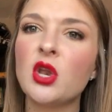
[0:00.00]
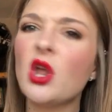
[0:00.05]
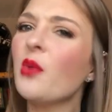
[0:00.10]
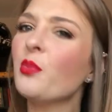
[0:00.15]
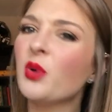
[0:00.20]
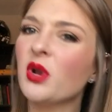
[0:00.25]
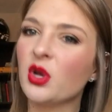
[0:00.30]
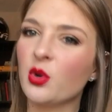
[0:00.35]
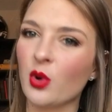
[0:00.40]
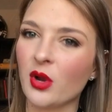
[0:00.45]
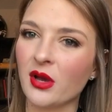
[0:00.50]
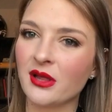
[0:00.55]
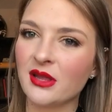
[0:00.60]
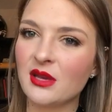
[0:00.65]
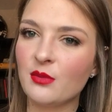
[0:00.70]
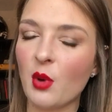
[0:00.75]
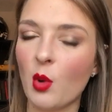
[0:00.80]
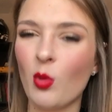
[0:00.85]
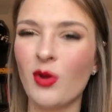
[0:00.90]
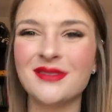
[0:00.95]
not pretty
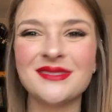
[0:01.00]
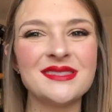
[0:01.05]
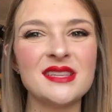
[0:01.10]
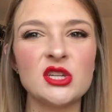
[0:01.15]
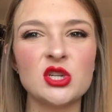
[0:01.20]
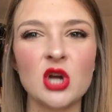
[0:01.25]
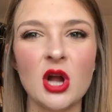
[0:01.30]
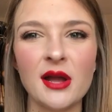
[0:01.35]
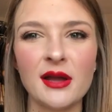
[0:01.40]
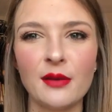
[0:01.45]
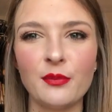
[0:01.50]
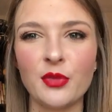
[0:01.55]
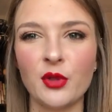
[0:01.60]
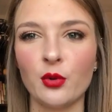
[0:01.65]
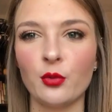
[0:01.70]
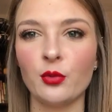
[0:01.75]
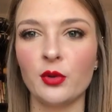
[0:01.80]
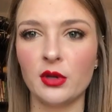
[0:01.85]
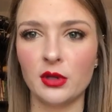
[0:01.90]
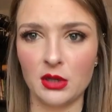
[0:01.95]
quickly, but once they dry up,
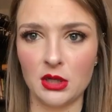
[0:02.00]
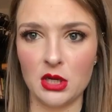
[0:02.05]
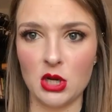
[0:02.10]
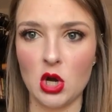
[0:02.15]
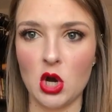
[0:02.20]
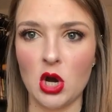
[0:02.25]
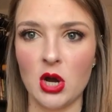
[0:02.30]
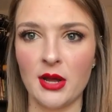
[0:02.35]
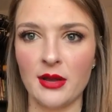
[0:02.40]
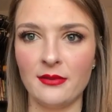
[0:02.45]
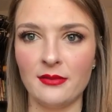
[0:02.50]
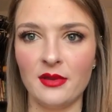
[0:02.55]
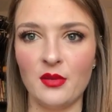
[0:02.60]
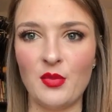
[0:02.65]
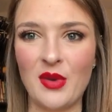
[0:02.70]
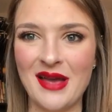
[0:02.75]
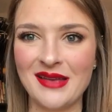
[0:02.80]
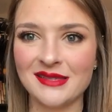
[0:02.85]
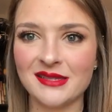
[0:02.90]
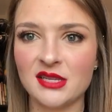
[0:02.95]
they're really not the
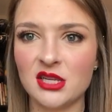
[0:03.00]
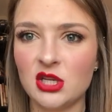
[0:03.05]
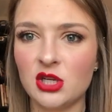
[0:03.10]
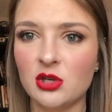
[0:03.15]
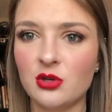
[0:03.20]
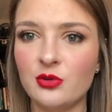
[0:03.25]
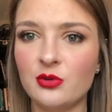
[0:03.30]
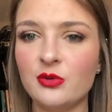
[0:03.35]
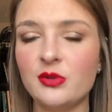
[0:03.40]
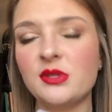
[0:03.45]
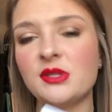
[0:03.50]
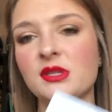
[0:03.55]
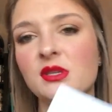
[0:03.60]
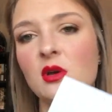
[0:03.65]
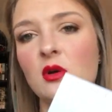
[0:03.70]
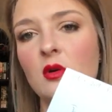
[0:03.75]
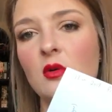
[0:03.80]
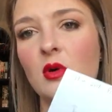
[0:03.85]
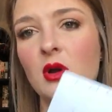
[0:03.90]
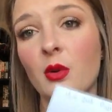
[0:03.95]
best to use.
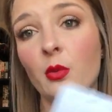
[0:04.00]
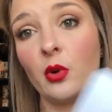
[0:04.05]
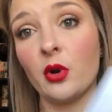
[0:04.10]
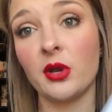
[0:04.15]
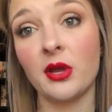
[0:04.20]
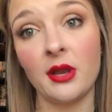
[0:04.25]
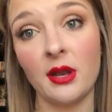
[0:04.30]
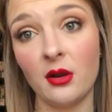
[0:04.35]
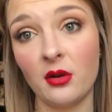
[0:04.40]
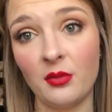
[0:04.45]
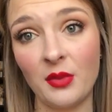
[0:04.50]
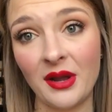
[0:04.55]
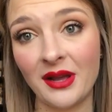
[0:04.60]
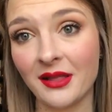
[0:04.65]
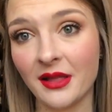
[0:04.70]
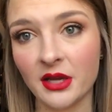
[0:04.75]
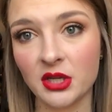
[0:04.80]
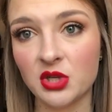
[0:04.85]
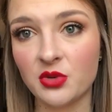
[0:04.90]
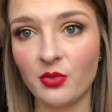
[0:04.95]
So I want to work it out of my
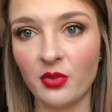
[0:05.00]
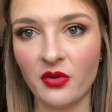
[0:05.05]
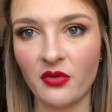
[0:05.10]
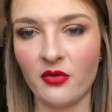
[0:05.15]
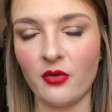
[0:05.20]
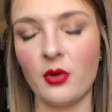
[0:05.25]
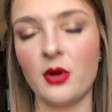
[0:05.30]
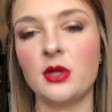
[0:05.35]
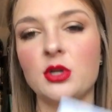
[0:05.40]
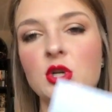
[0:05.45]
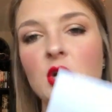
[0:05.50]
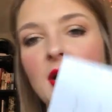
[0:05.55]
collection before it